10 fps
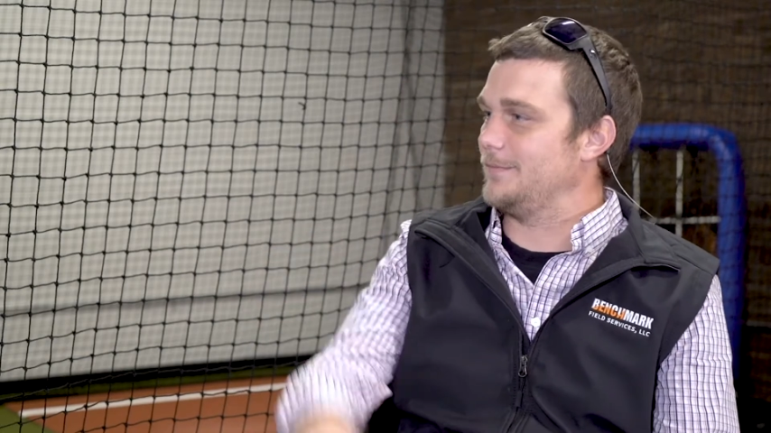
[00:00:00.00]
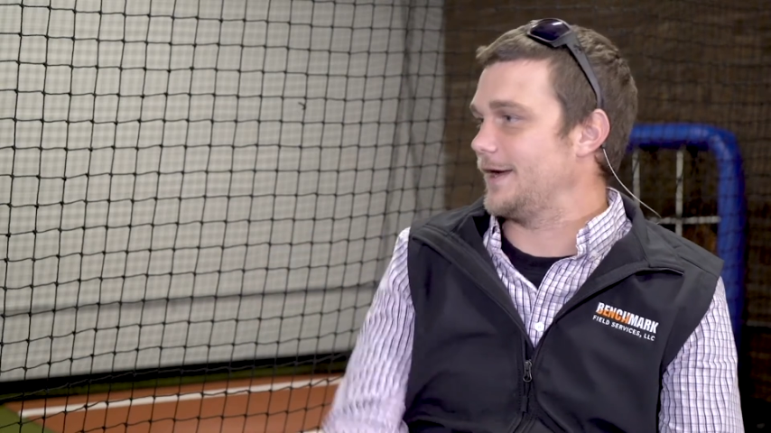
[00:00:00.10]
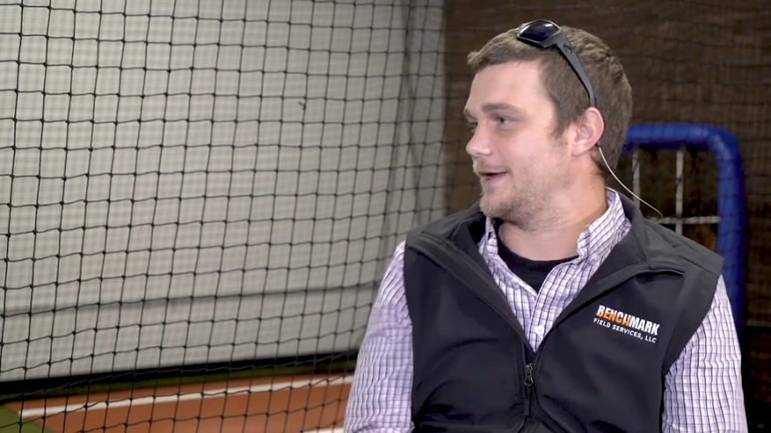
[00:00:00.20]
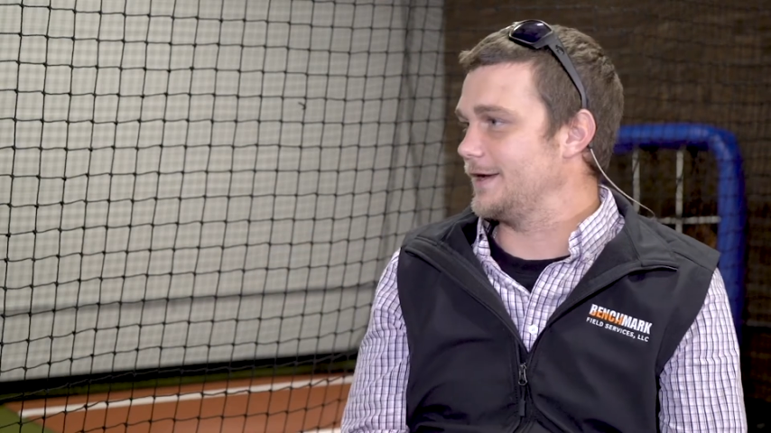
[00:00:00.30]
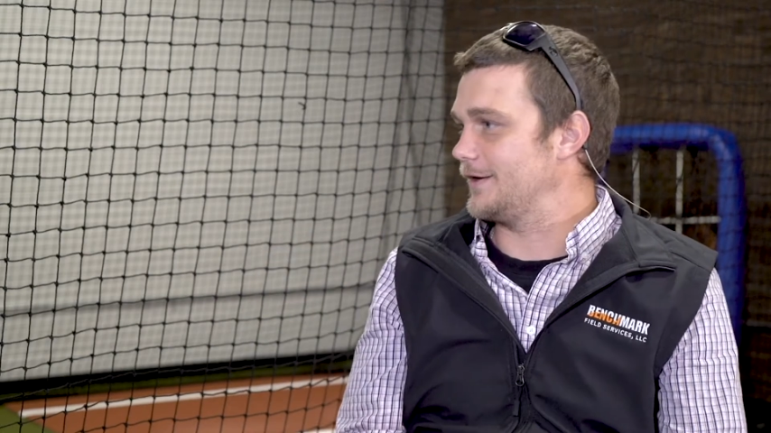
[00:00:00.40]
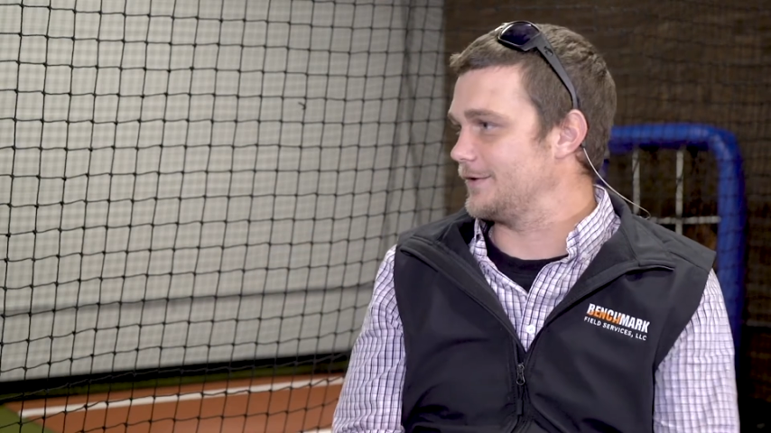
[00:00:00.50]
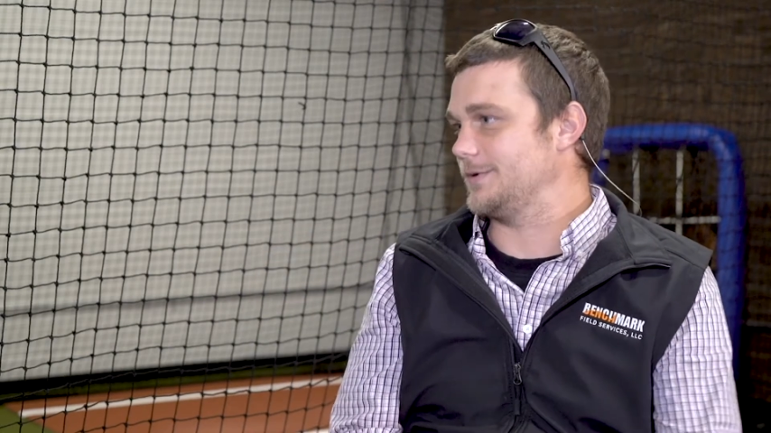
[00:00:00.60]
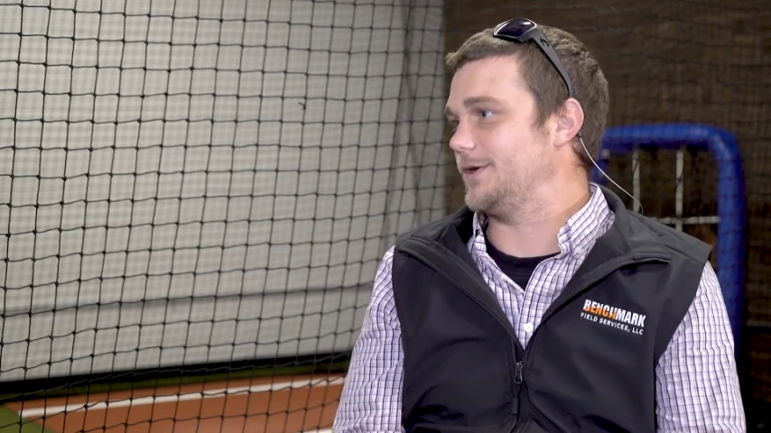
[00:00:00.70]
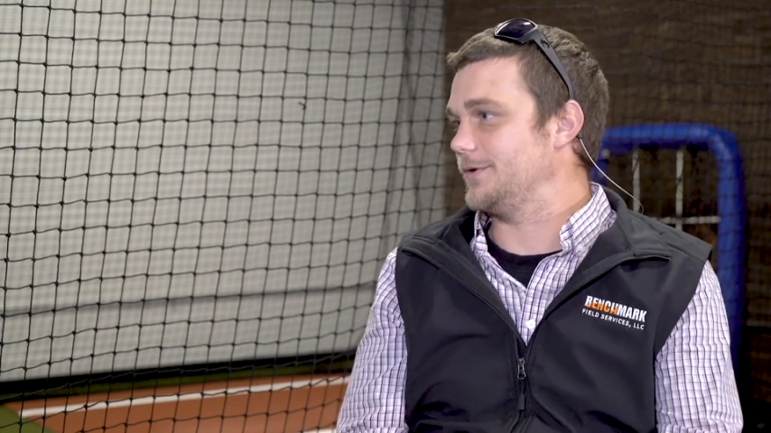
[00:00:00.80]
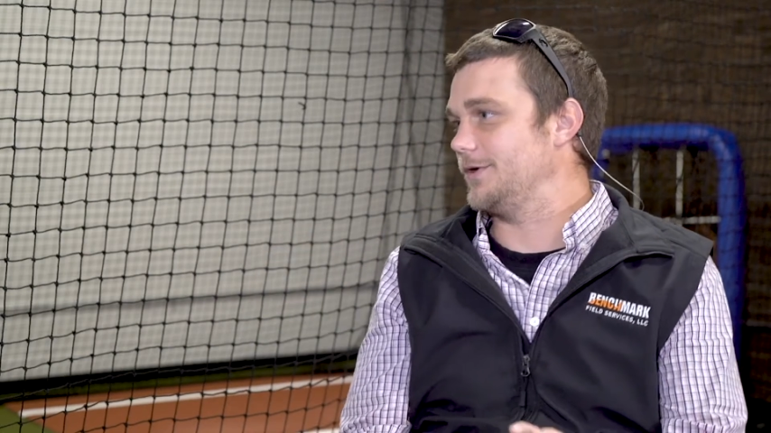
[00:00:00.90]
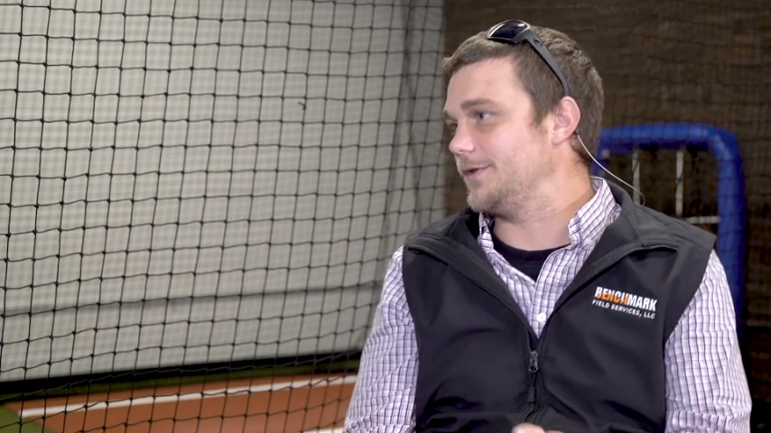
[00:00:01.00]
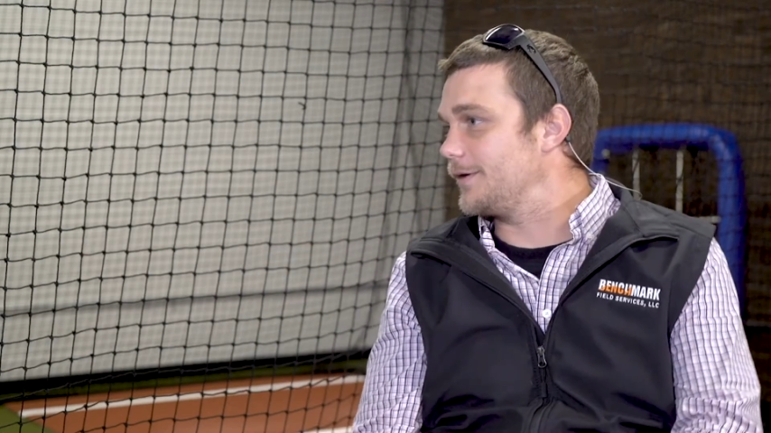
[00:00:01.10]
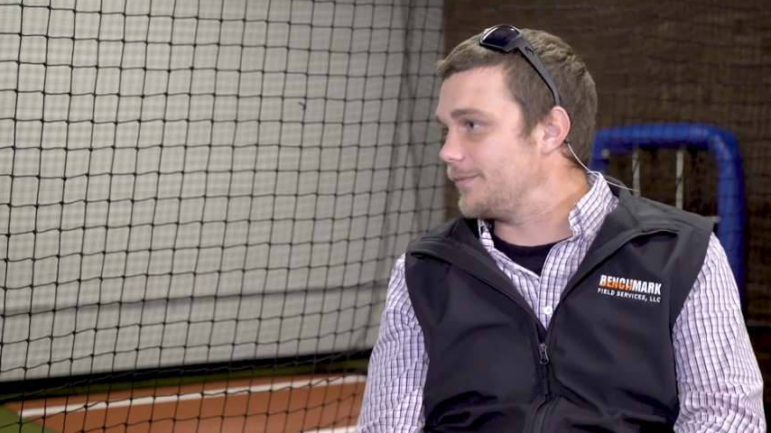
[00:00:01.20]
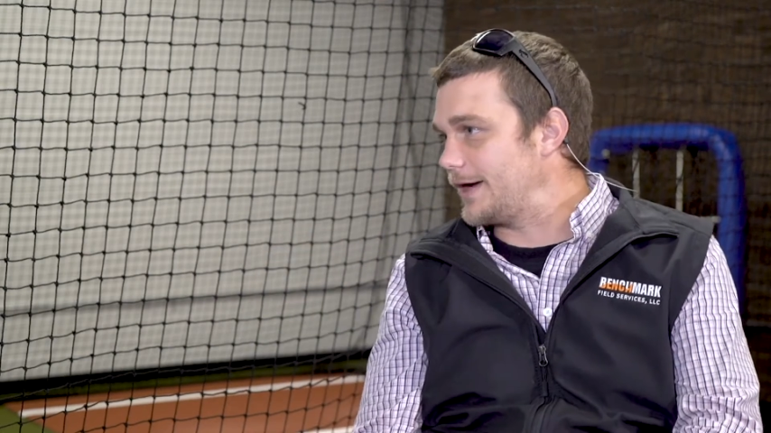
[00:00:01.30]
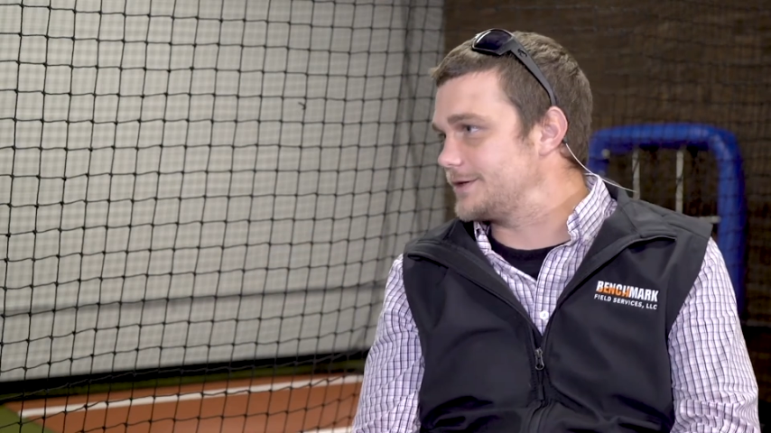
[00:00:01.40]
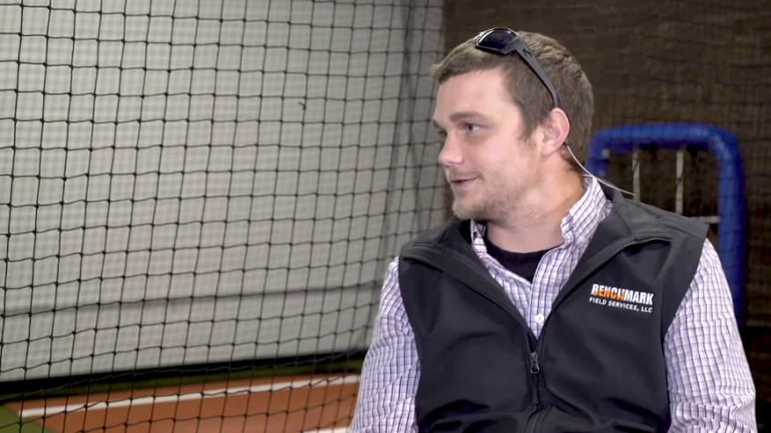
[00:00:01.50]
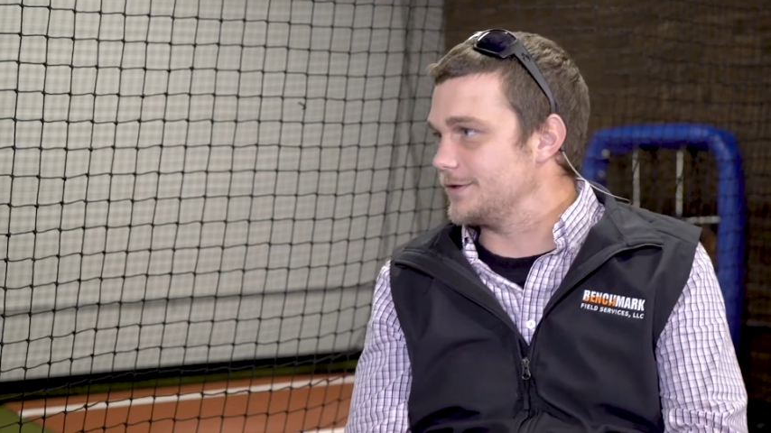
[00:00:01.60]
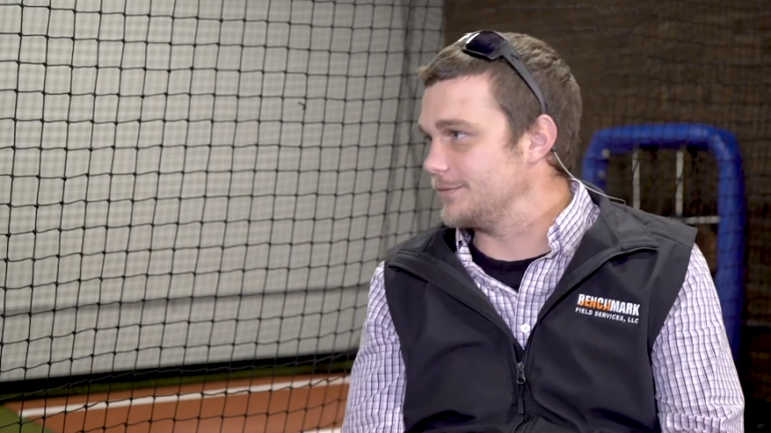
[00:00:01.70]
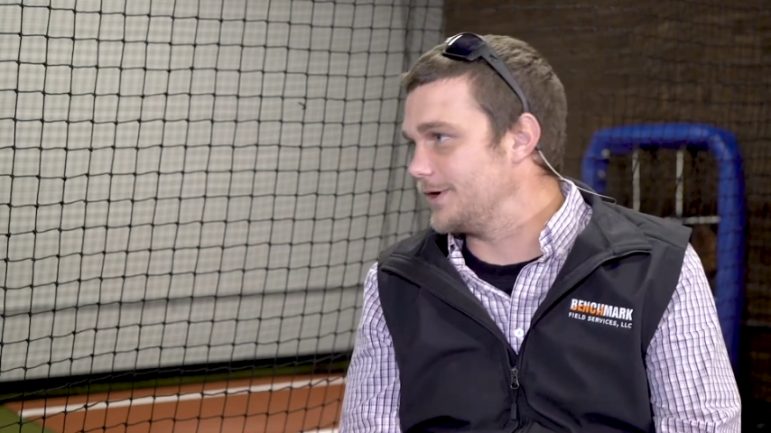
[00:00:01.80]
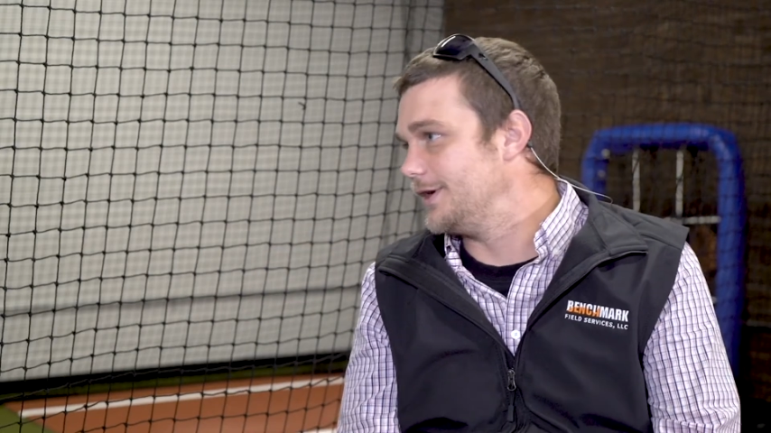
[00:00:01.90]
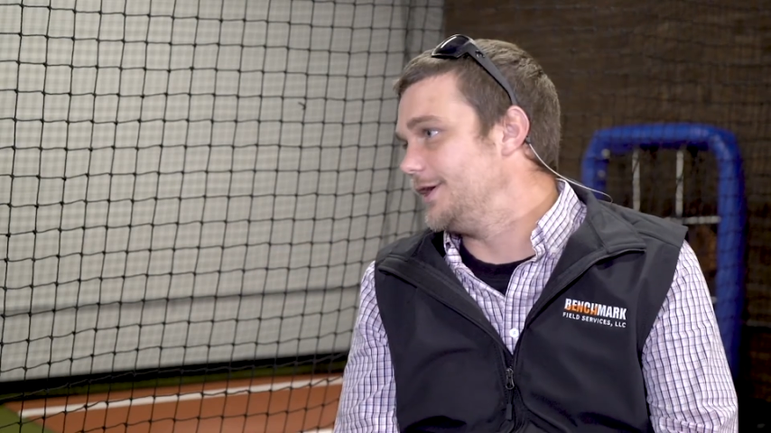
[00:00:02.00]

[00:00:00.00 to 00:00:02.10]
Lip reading: back in because we don't know the compaction number.